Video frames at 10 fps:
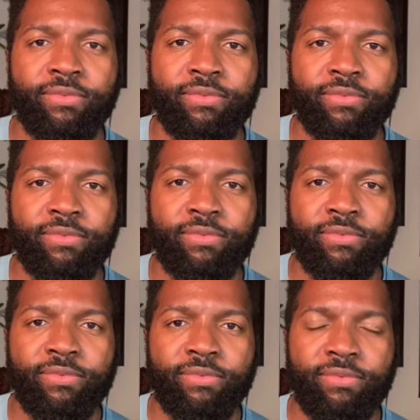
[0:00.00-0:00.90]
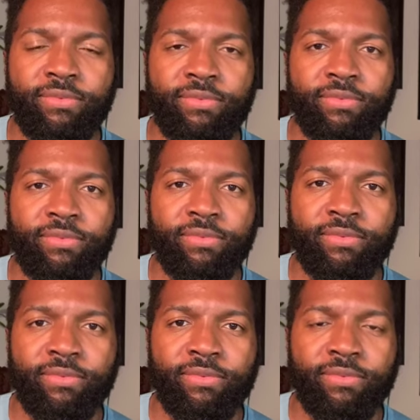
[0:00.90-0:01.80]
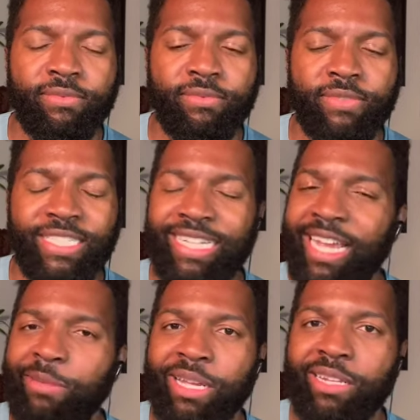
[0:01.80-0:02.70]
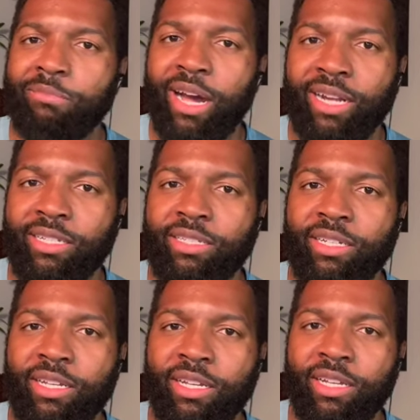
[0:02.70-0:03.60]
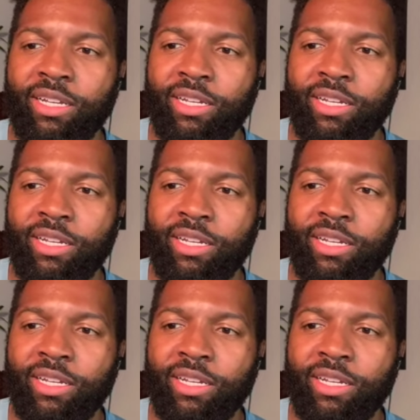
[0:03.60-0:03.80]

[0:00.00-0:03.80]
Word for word: And damn anybody who still cosigns on this.